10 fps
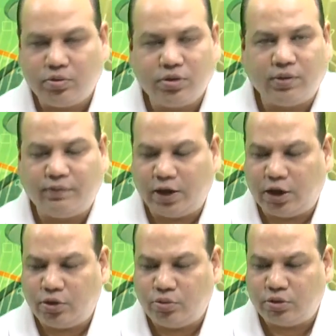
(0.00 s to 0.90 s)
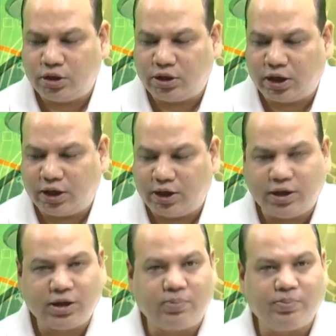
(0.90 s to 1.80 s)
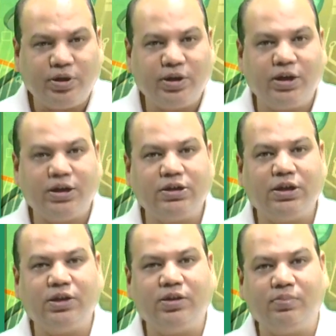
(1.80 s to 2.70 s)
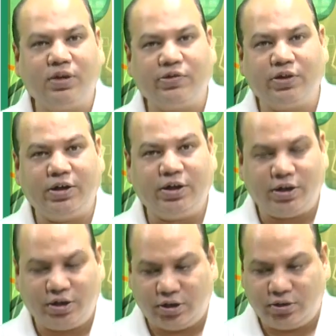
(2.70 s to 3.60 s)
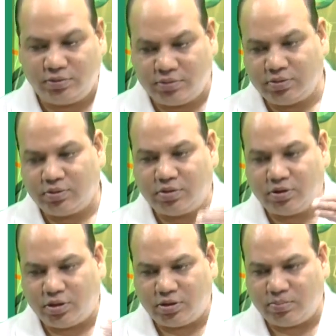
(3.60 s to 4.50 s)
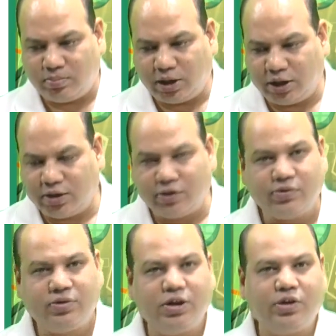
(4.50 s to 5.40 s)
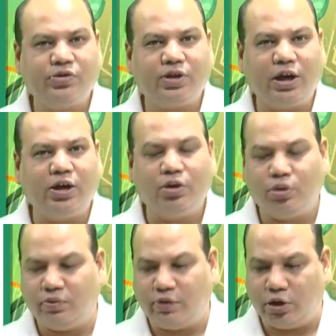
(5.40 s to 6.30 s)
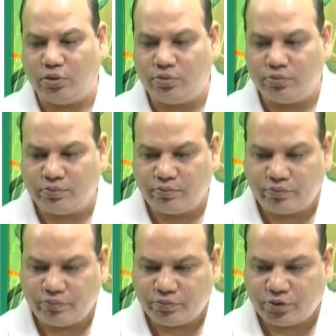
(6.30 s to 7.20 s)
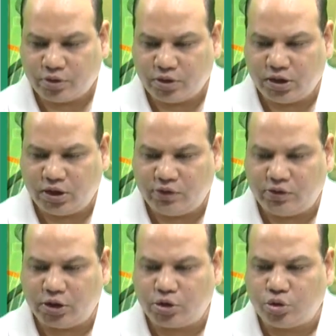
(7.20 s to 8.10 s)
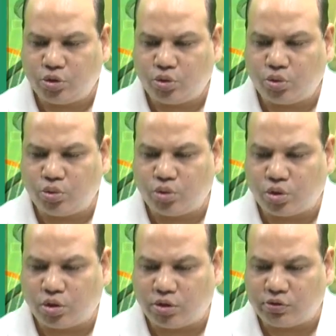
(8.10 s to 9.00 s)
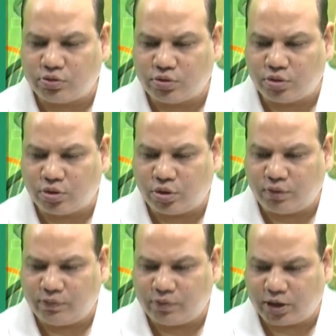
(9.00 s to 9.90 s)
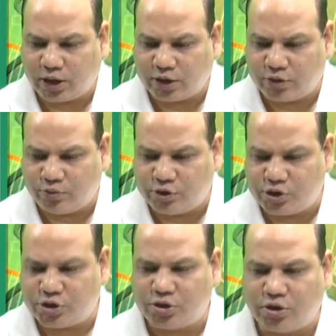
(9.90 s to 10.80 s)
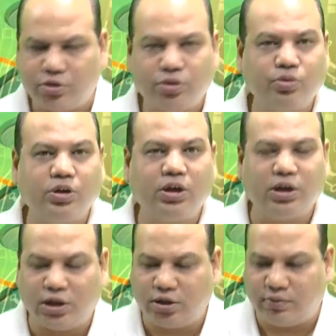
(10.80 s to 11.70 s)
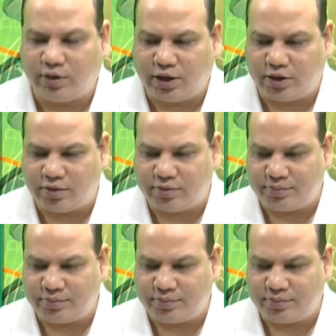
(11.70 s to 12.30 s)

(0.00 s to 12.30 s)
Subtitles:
The value the target company gets in the merged entity minus their standalone value is the true cost of acquisition to the acquirer.